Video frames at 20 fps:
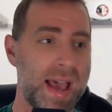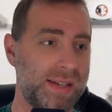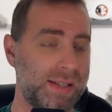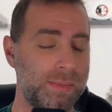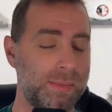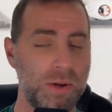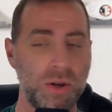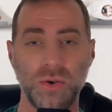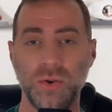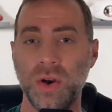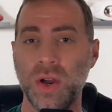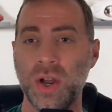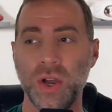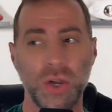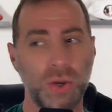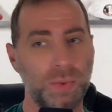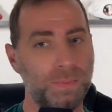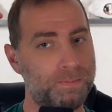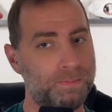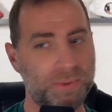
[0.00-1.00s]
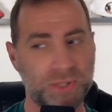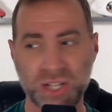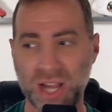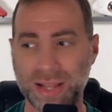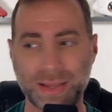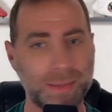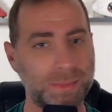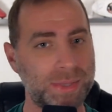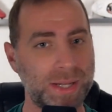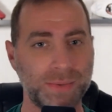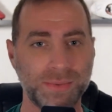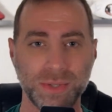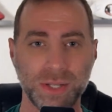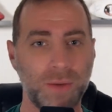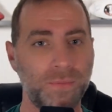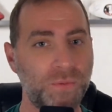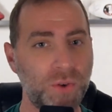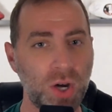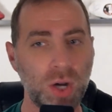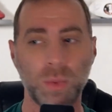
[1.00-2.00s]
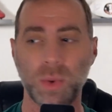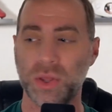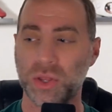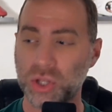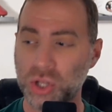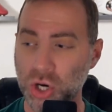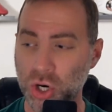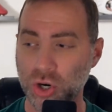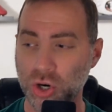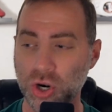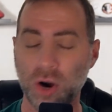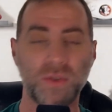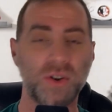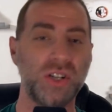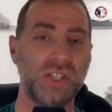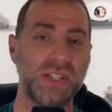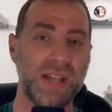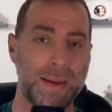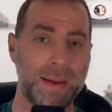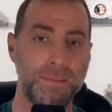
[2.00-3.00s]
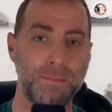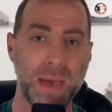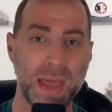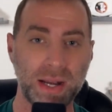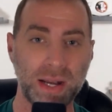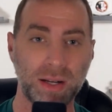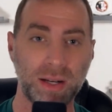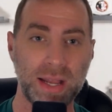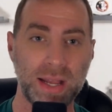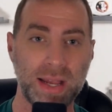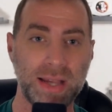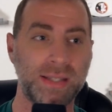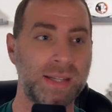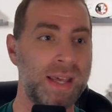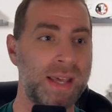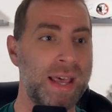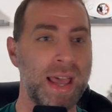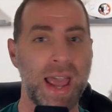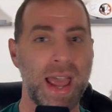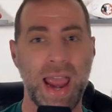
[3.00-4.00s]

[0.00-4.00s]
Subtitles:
SMU shot themselves in the foot with turnovers and penalties.